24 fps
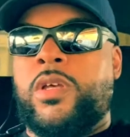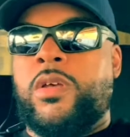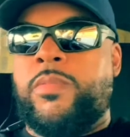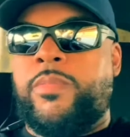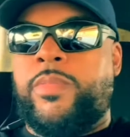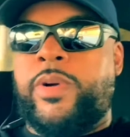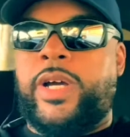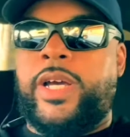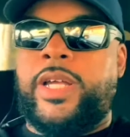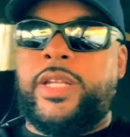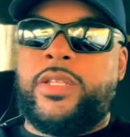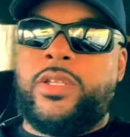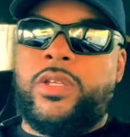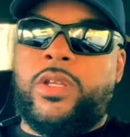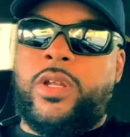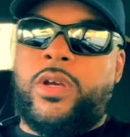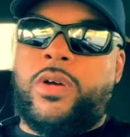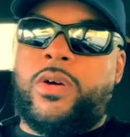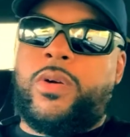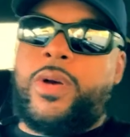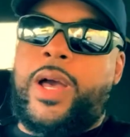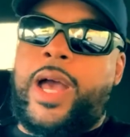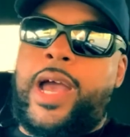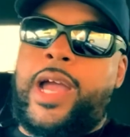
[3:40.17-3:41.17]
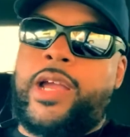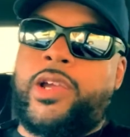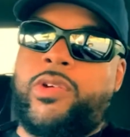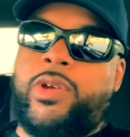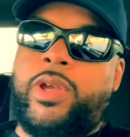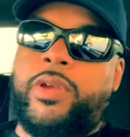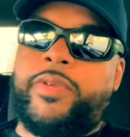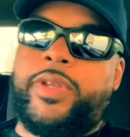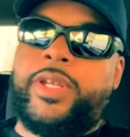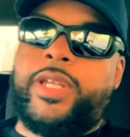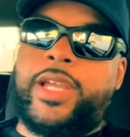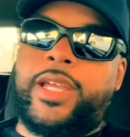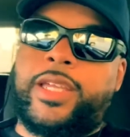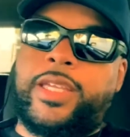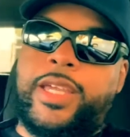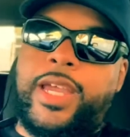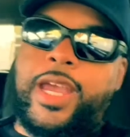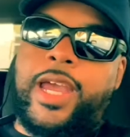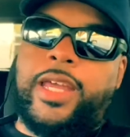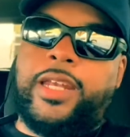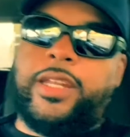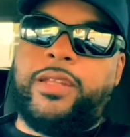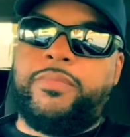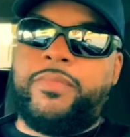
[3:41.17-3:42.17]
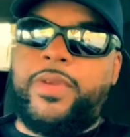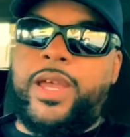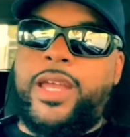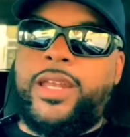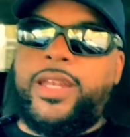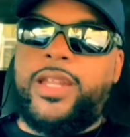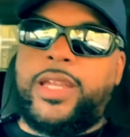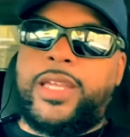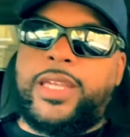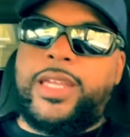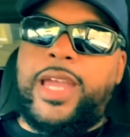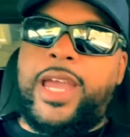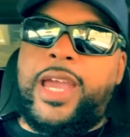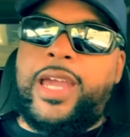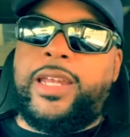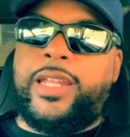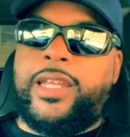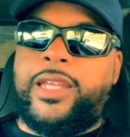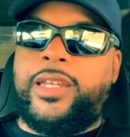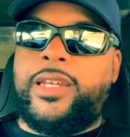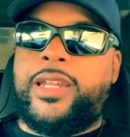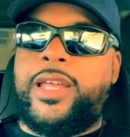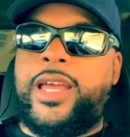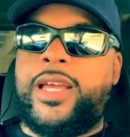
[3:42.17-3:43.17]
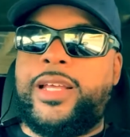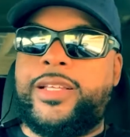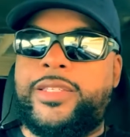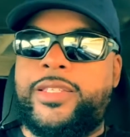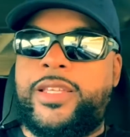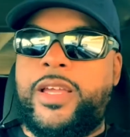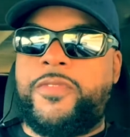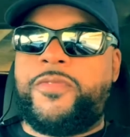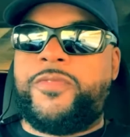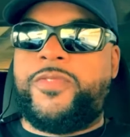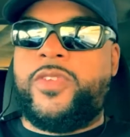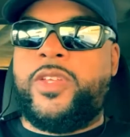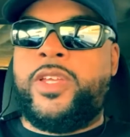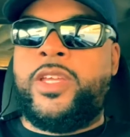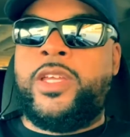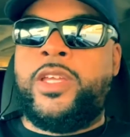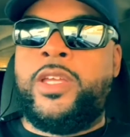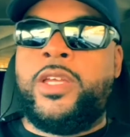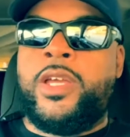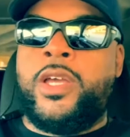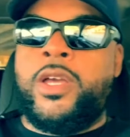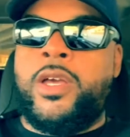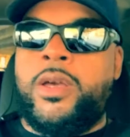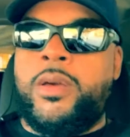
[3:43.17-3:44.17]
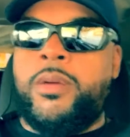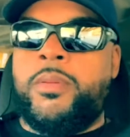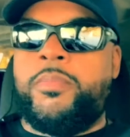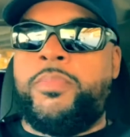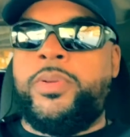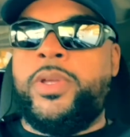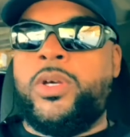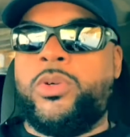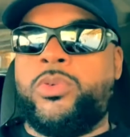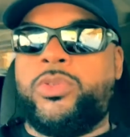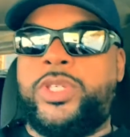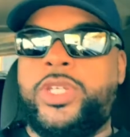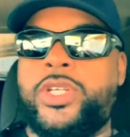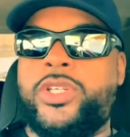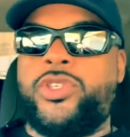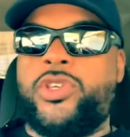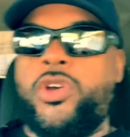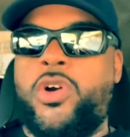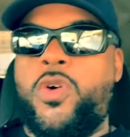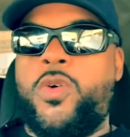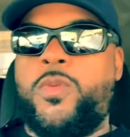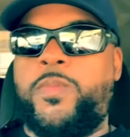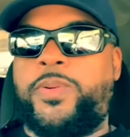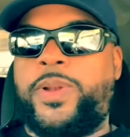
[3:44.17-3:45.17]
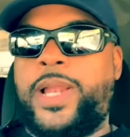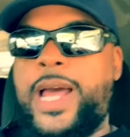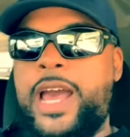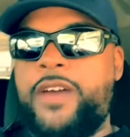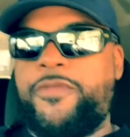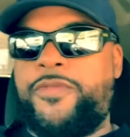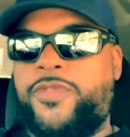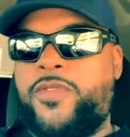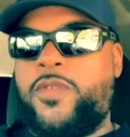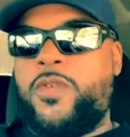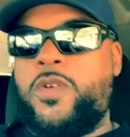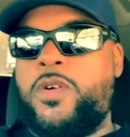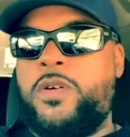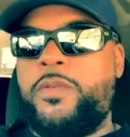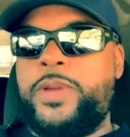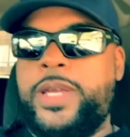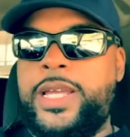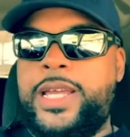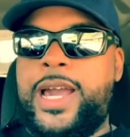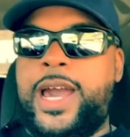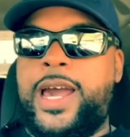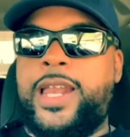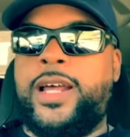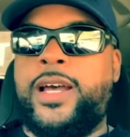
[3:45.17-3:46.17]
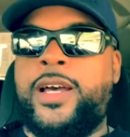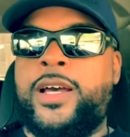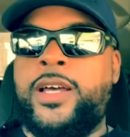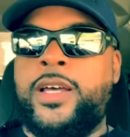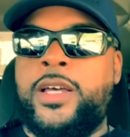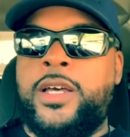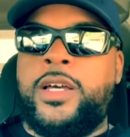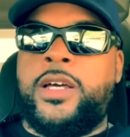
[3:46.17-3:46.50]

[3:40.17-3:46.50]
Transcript: But, you know, I agree with Nick Cannon, man. Nick Cannon has definitely built his own platform. He got a